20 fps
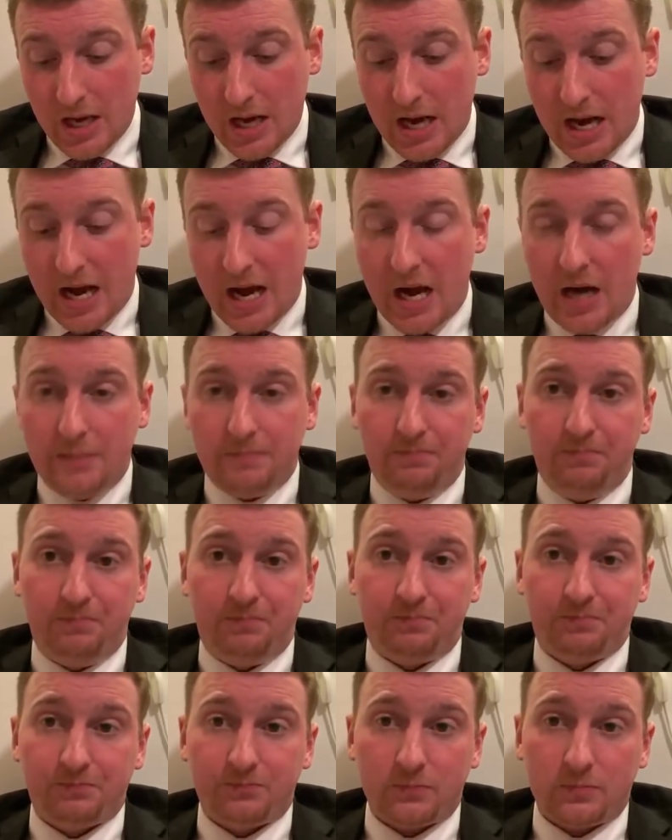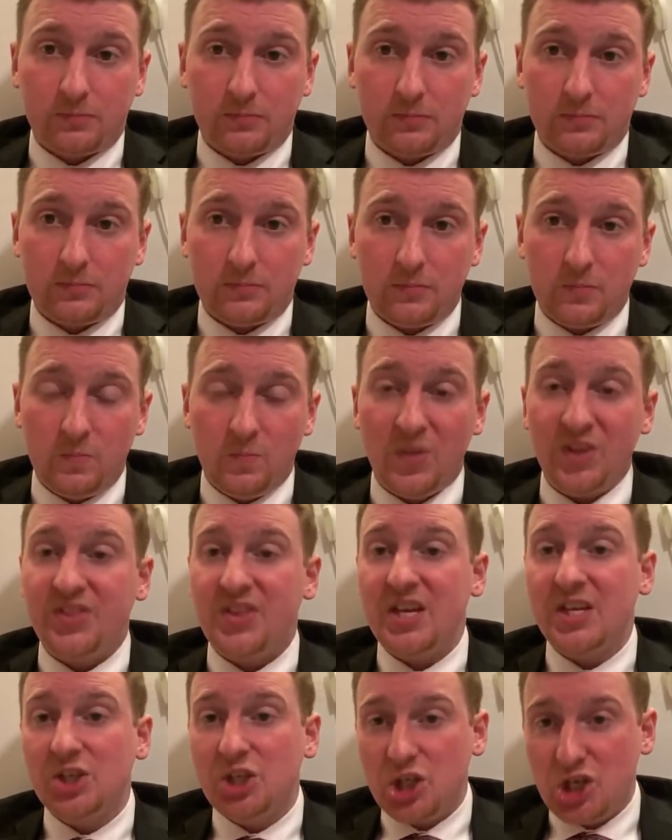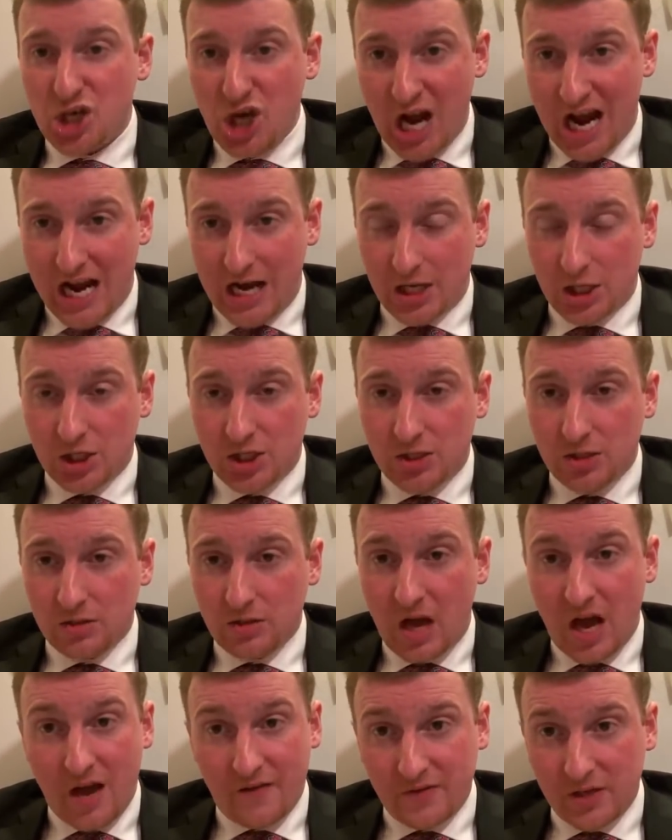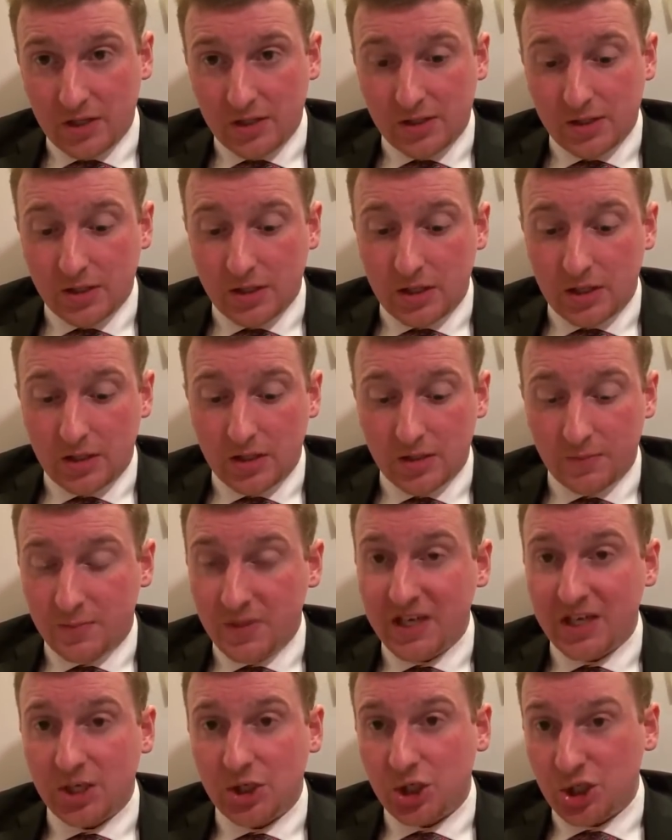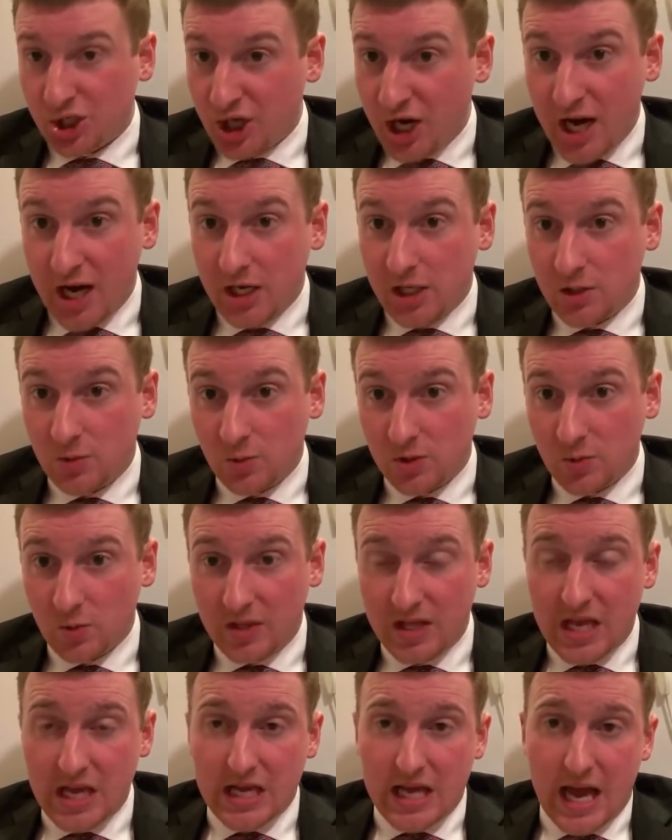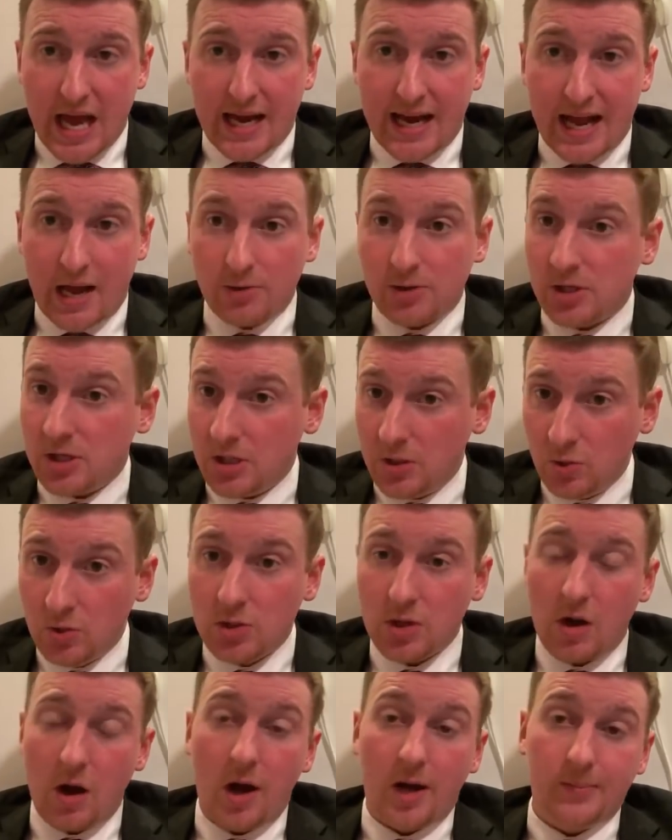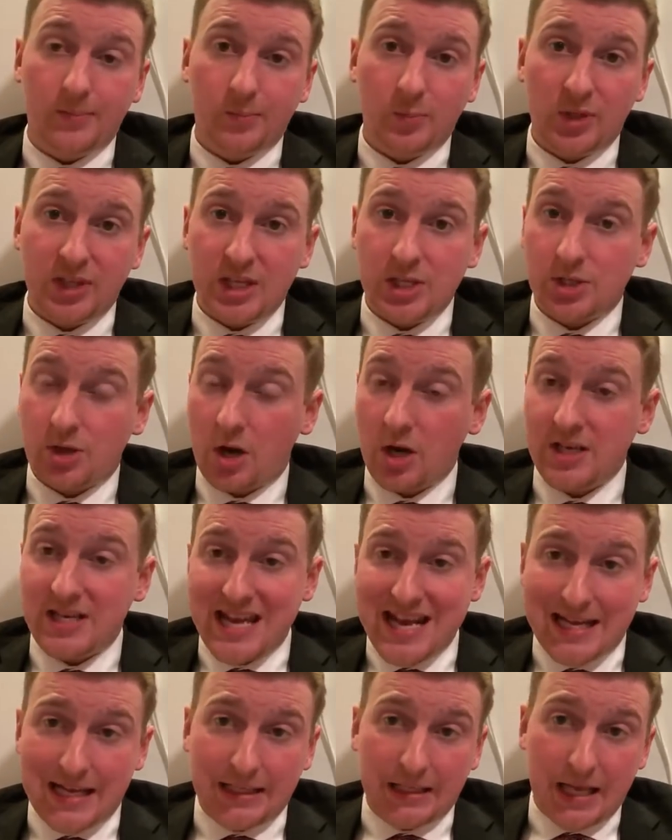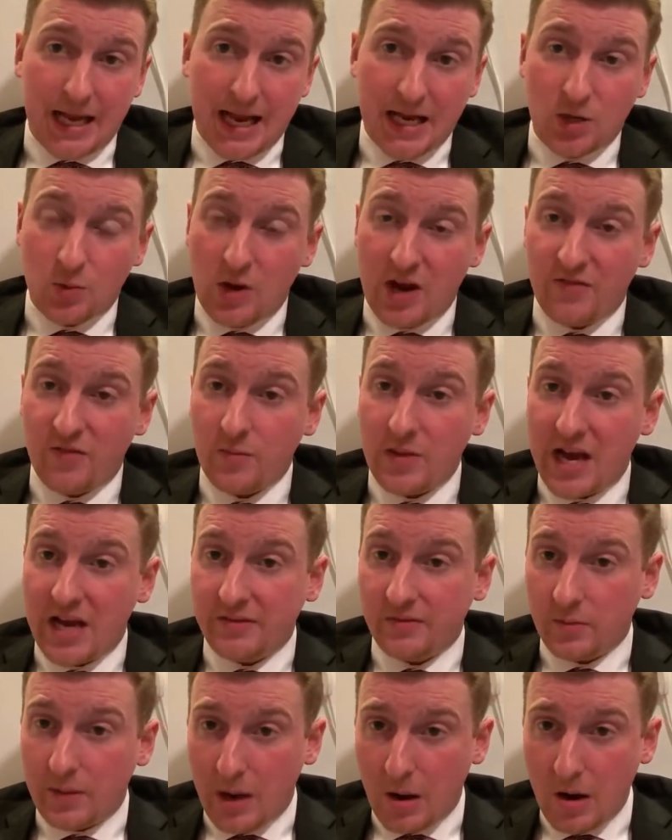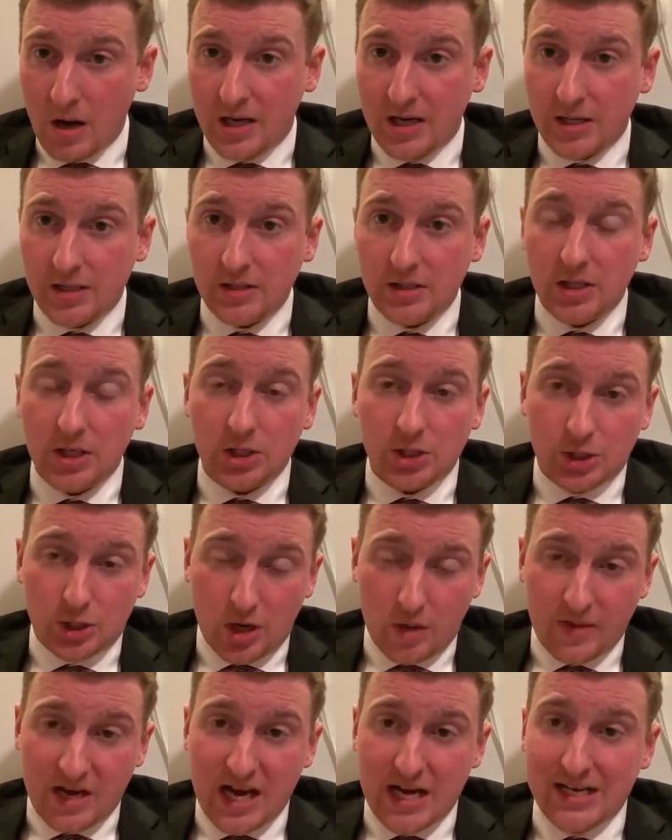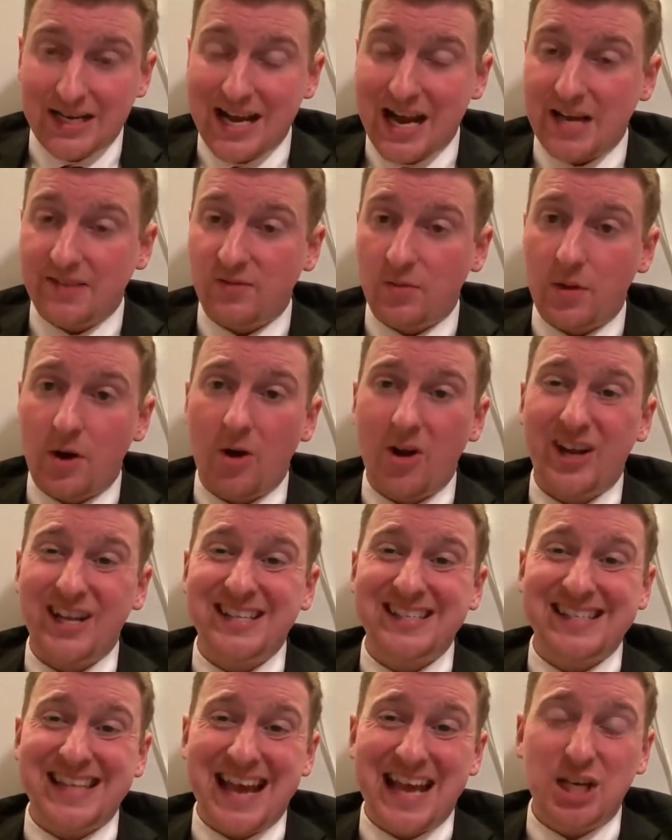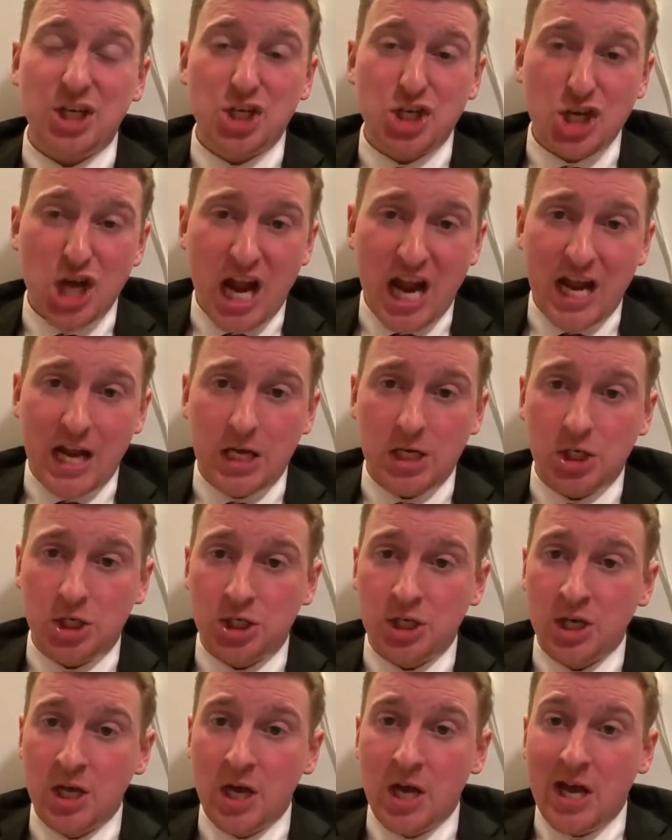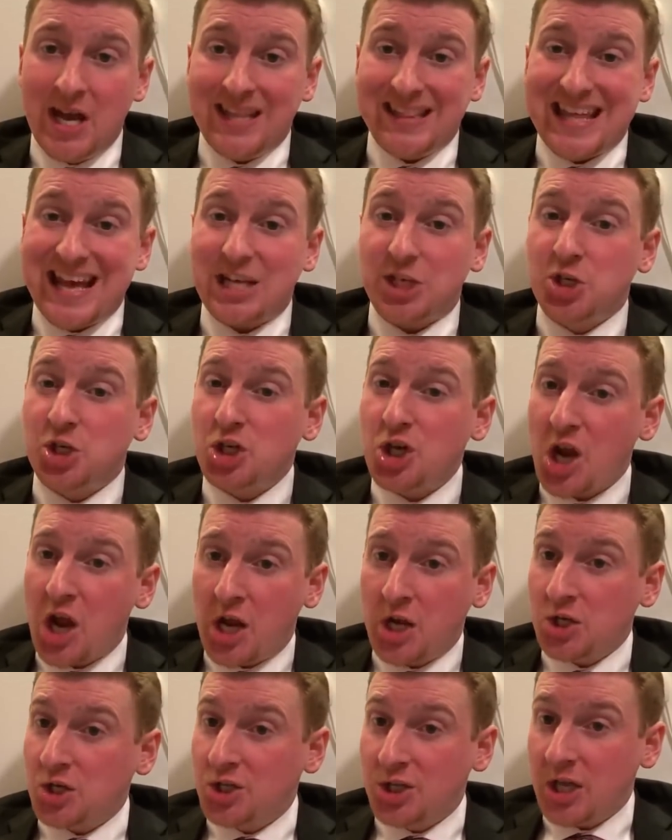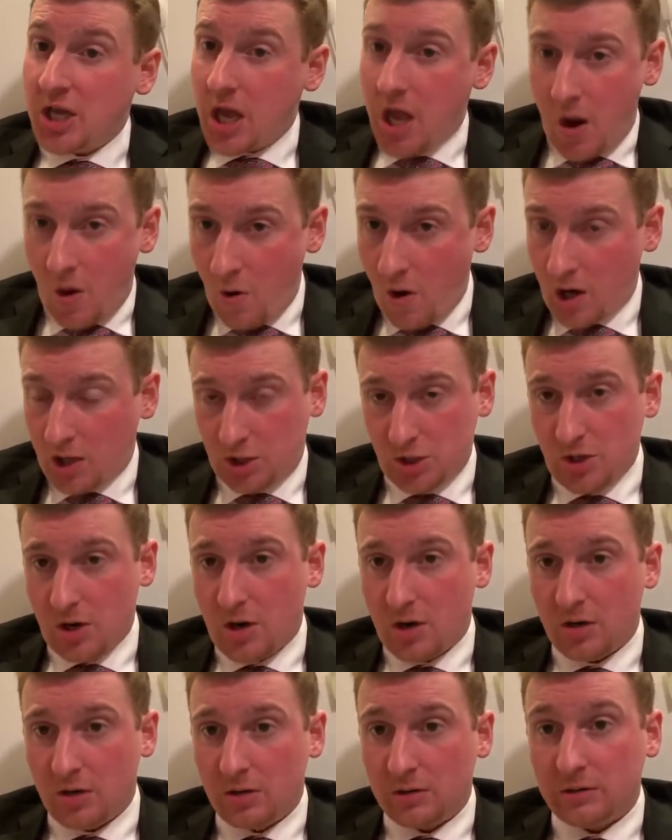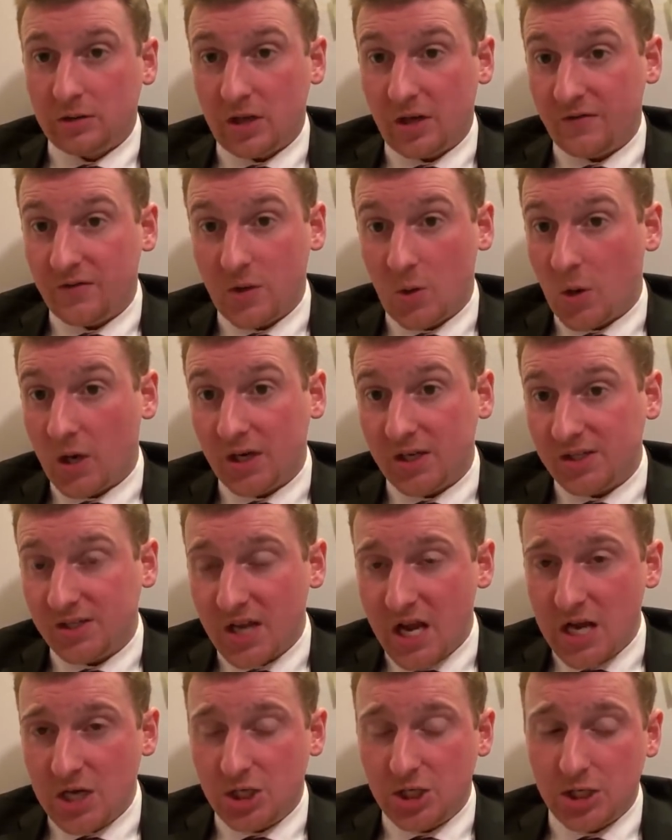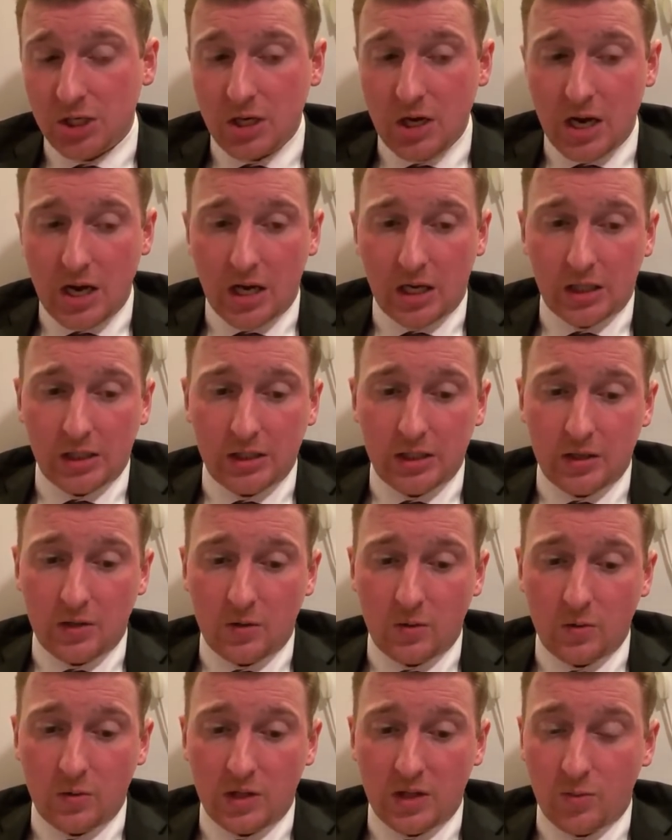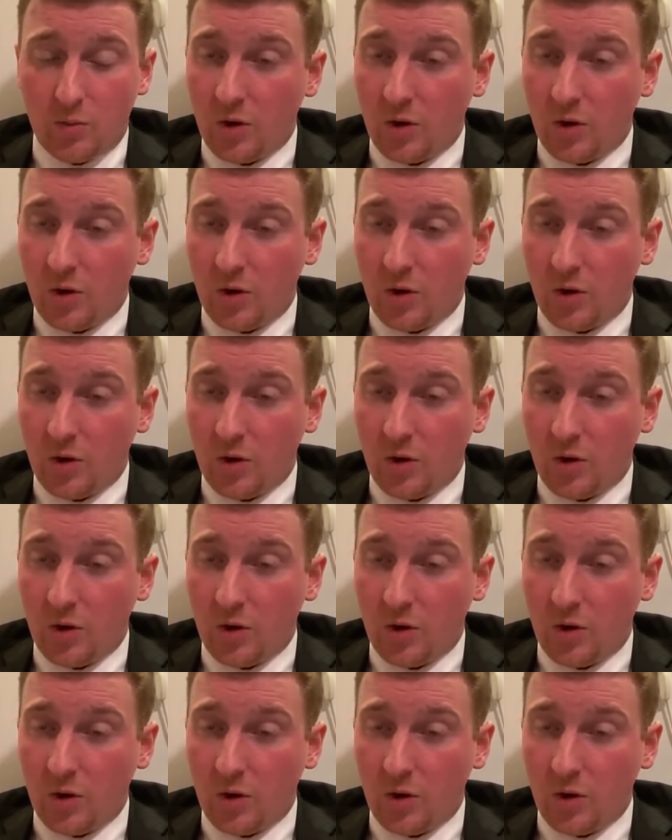Um, but things changed, obviously. The biggest change was when they got out to Utah, when they started taking land away from Native Americans and exterminating Native Americans. That changed. That changed the character of the organization. Uh, you know, when the